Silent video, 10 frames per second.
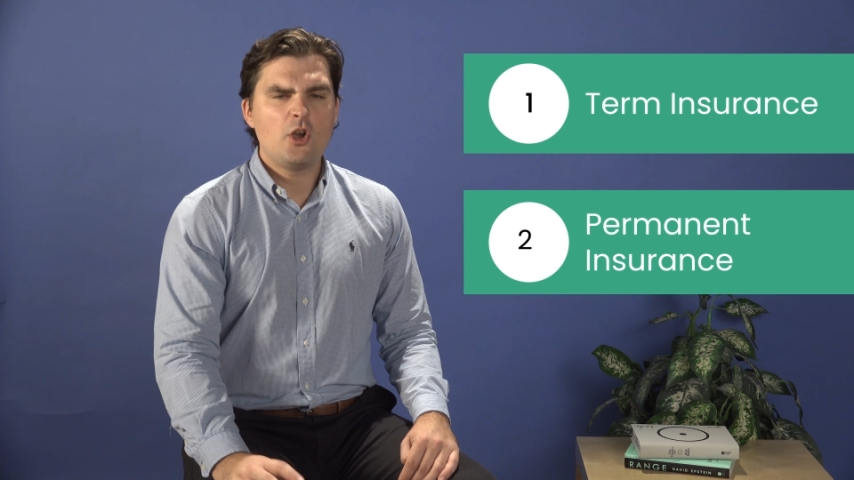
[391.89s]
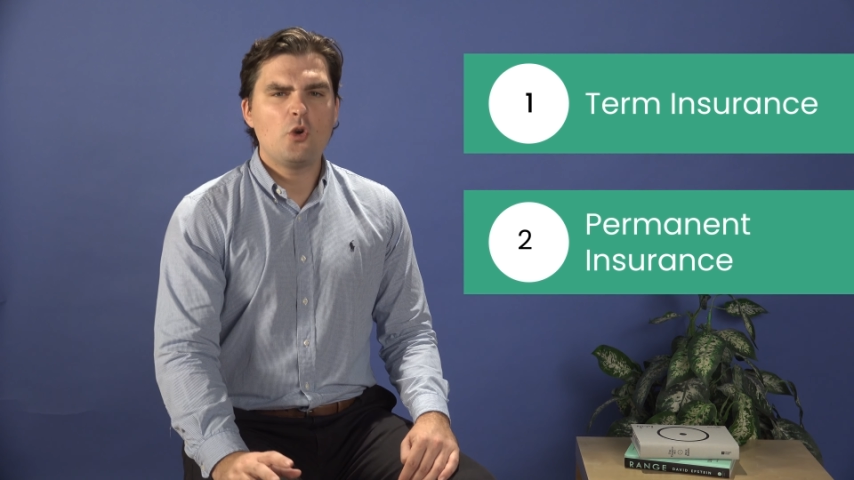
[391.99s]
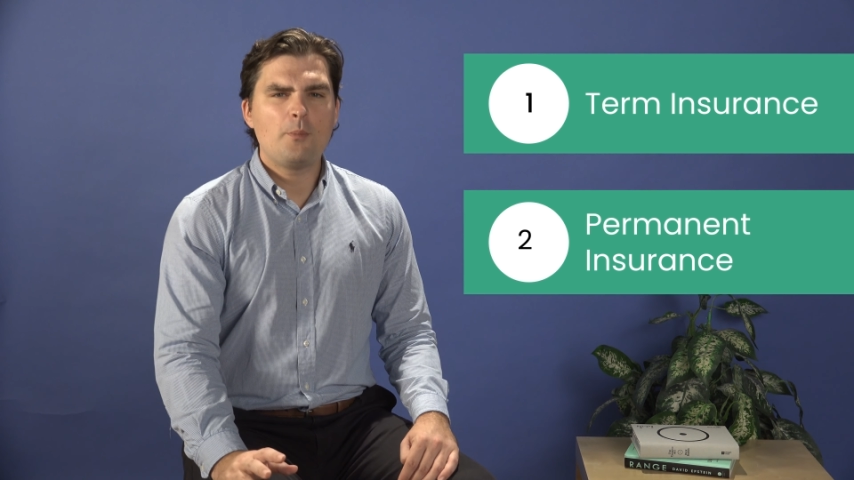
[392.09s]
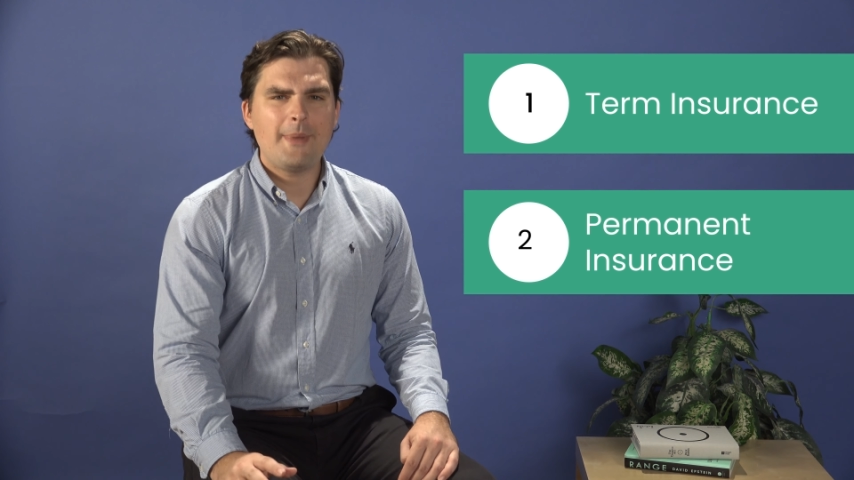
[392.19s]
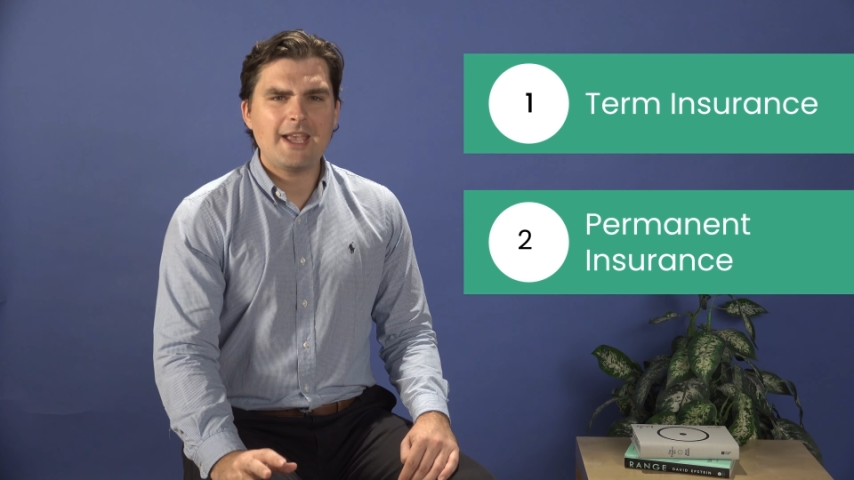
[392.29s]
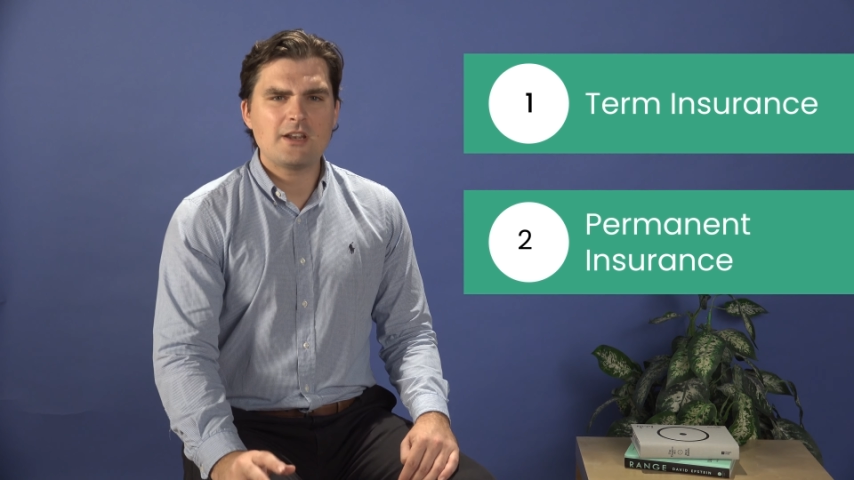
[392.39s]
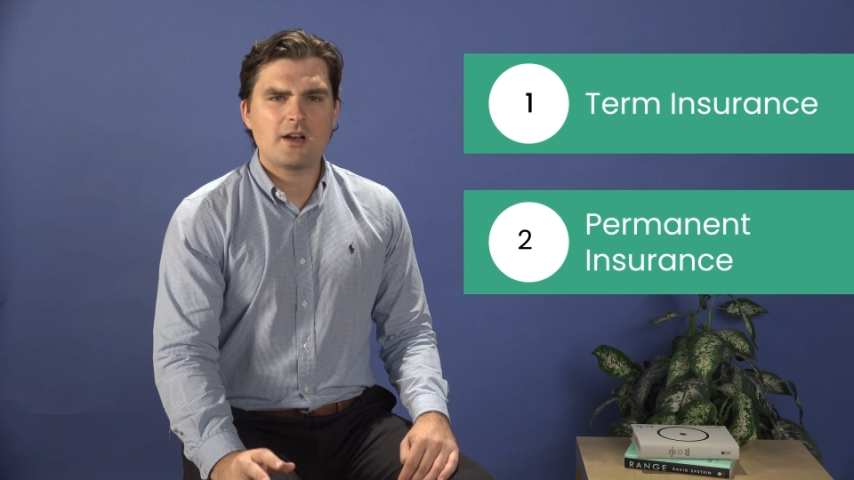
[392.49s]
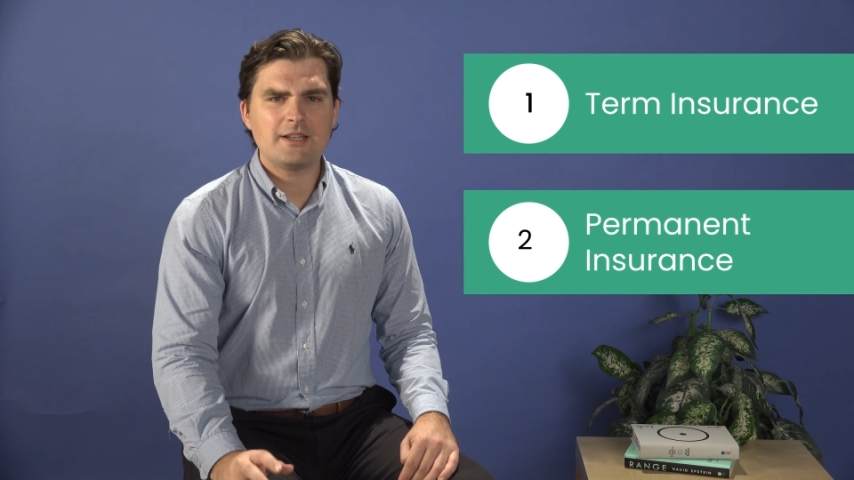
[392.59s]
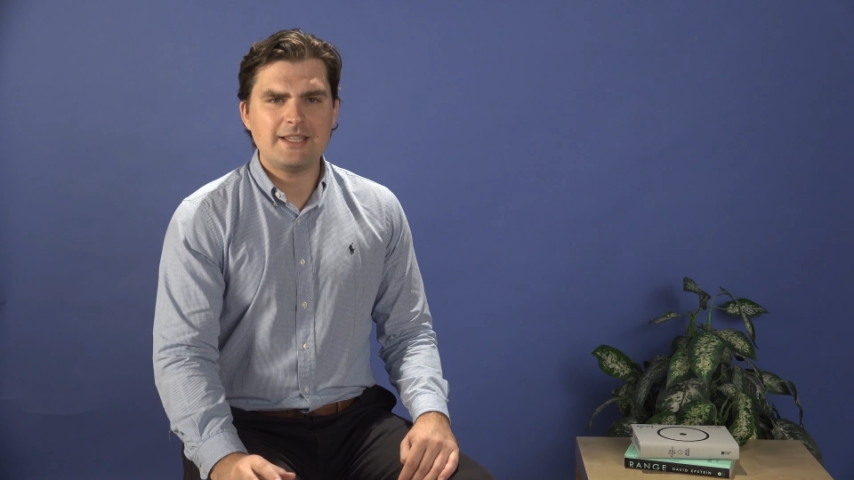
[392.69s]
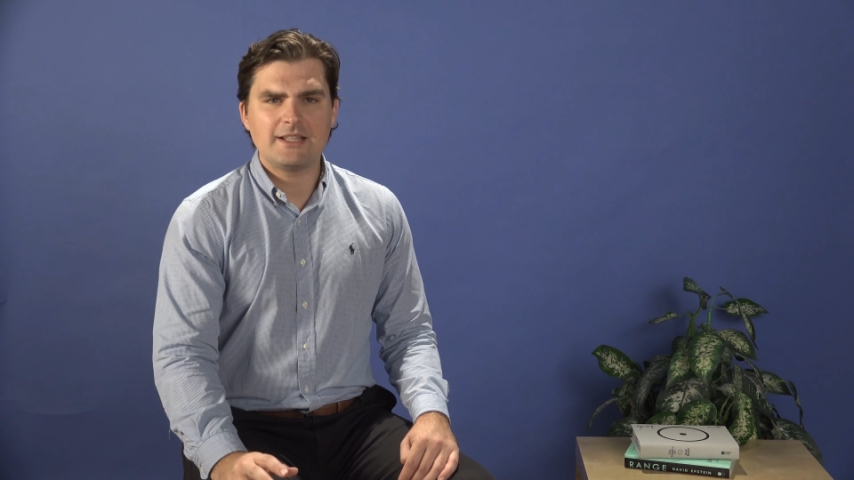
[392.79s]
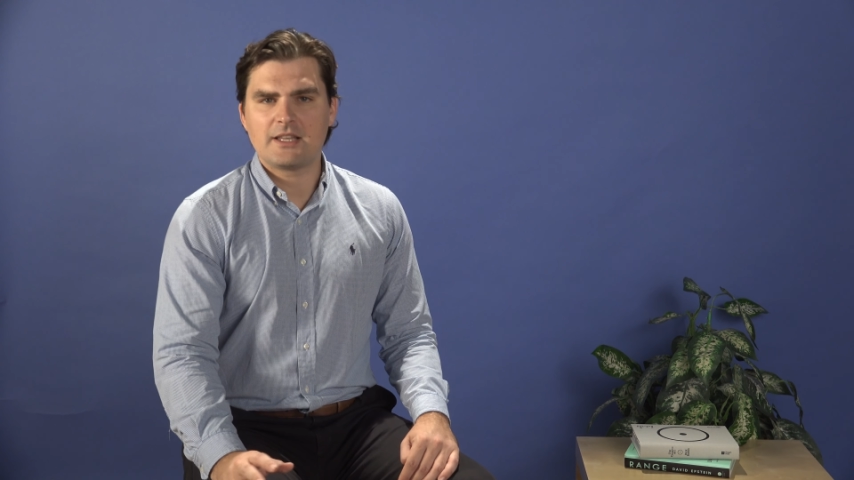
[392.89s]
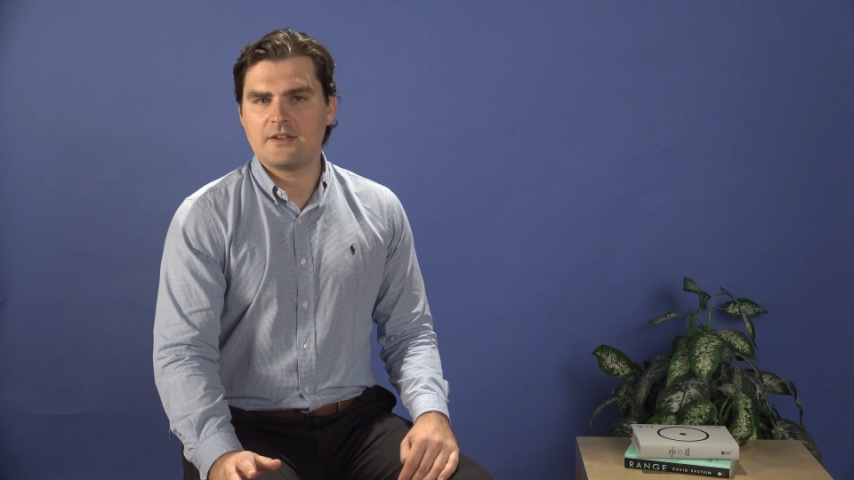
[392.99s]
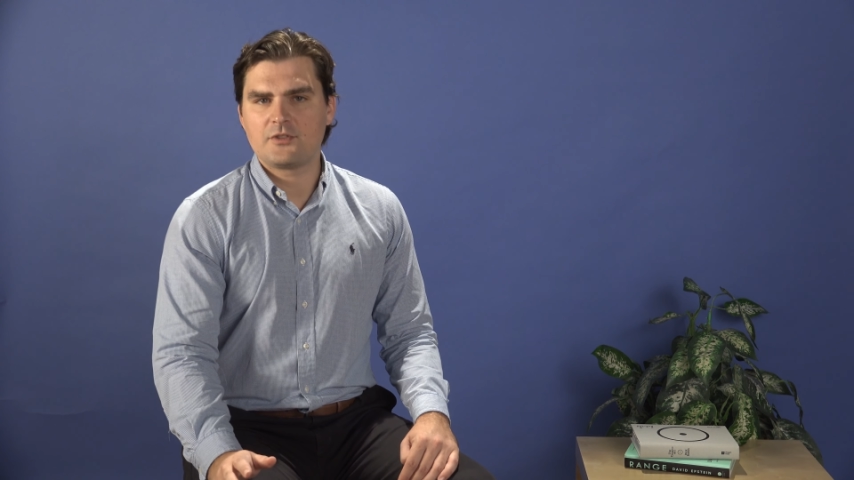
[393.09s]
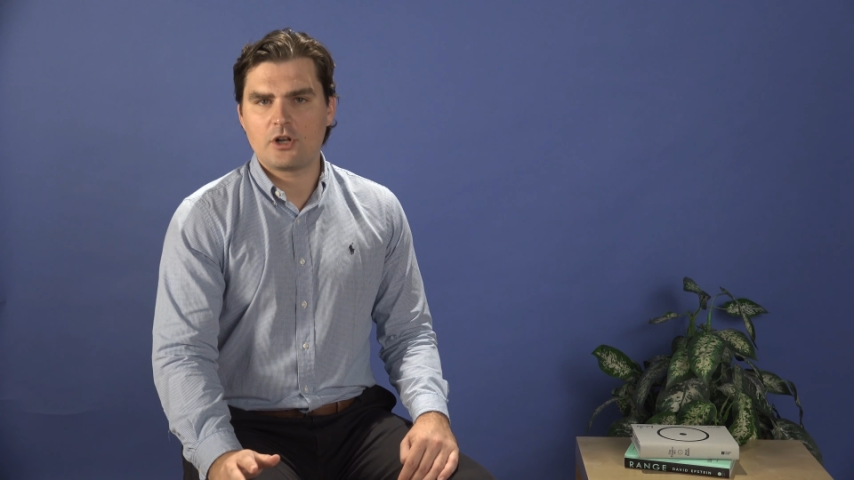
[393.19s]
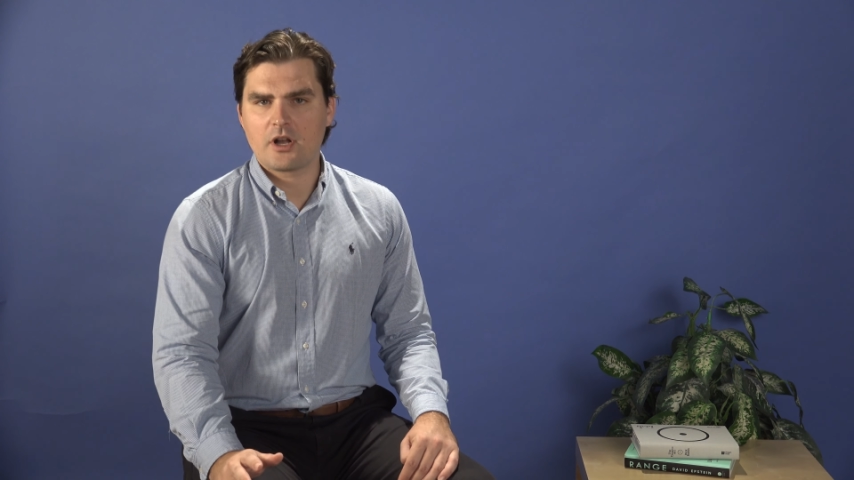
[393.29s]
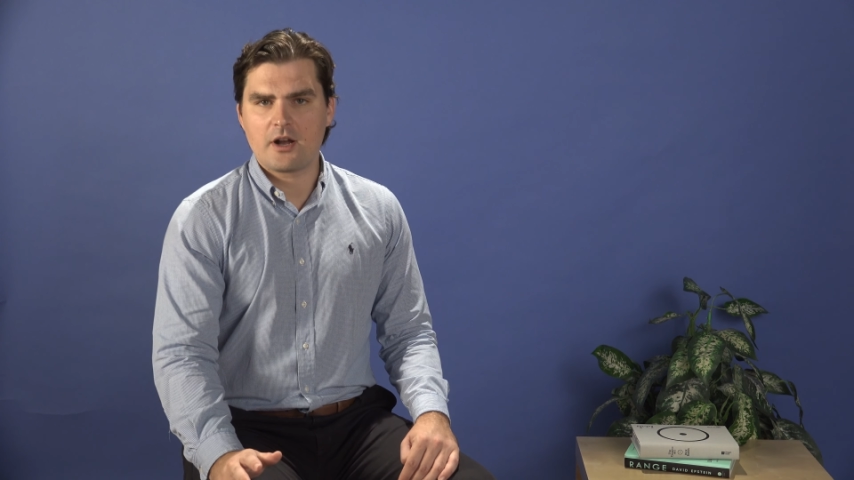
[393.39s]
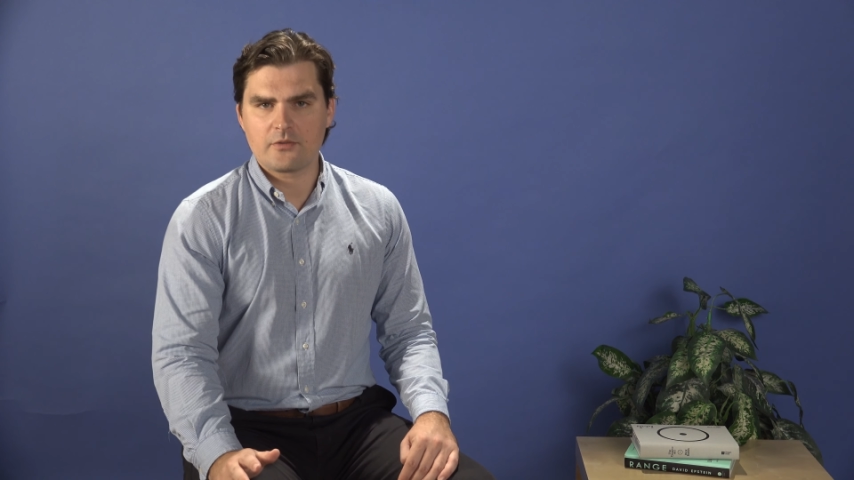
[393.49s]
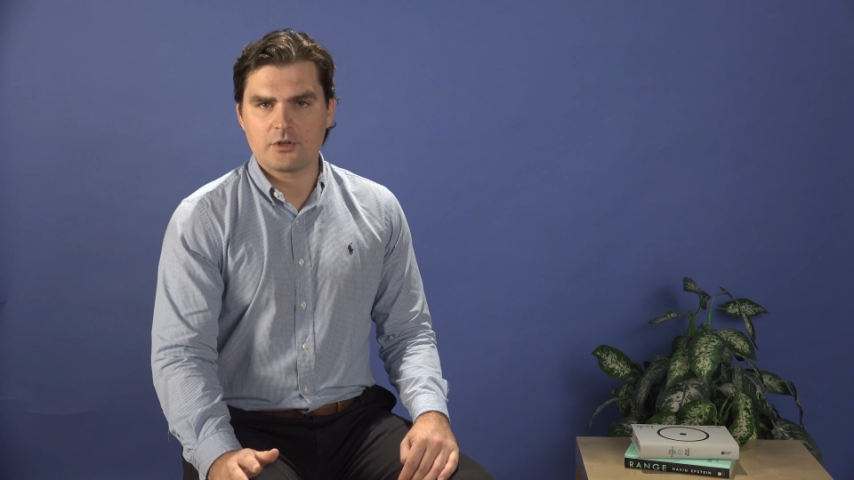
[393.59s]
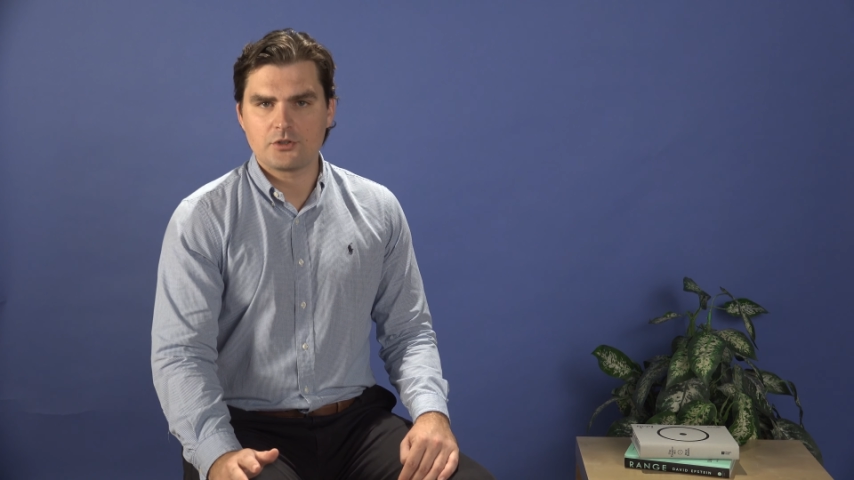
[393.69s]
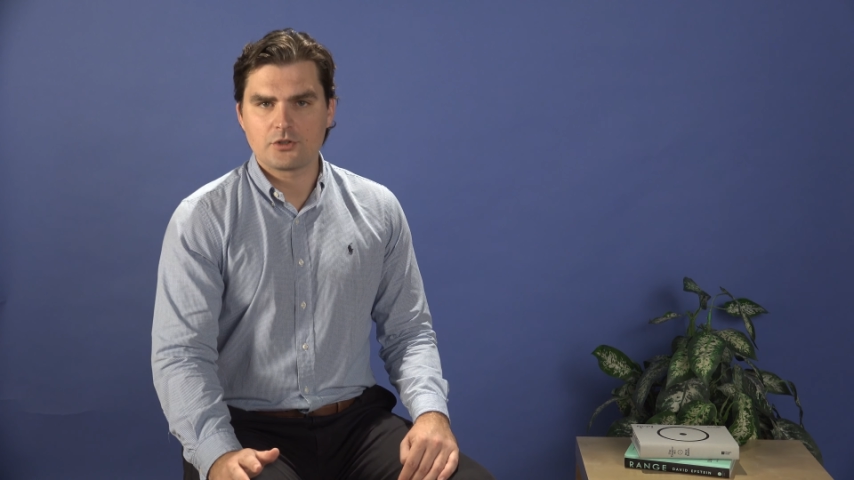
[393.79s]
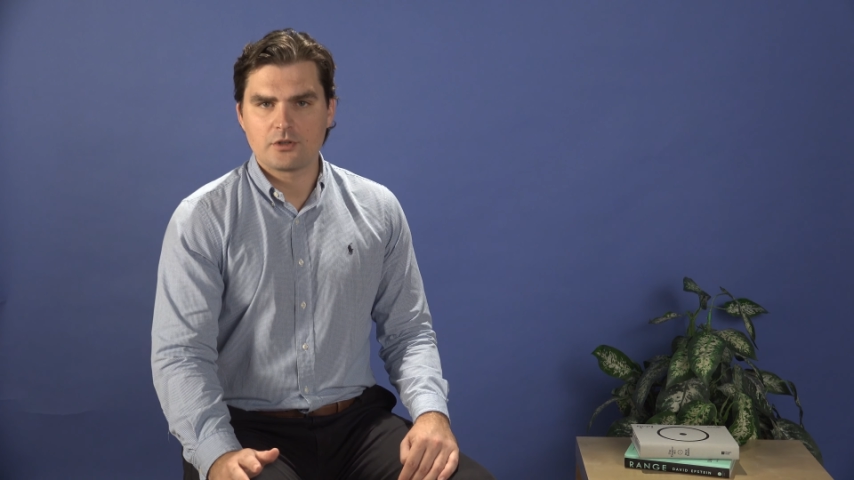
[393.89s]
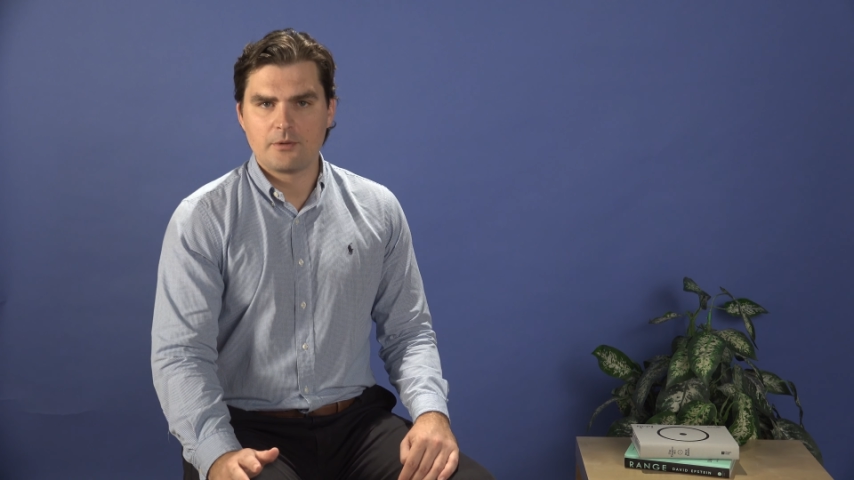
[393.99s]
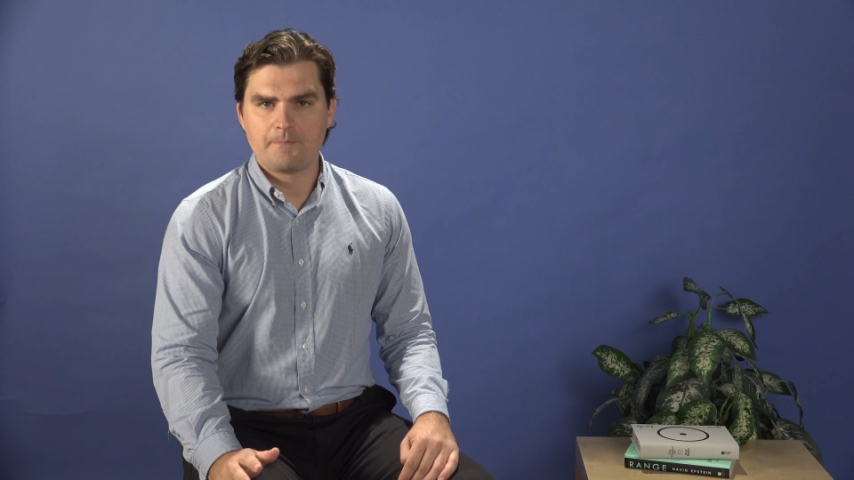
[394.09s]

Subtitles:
who may not need lifelong coverage.